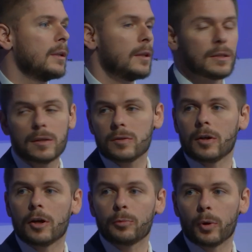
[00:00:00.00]
this is the
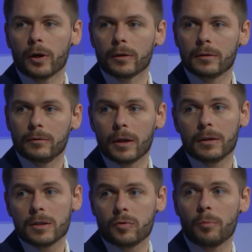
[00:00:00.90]
hard part, at
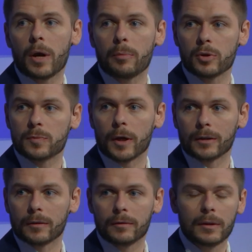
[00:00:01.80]
least from my perspective.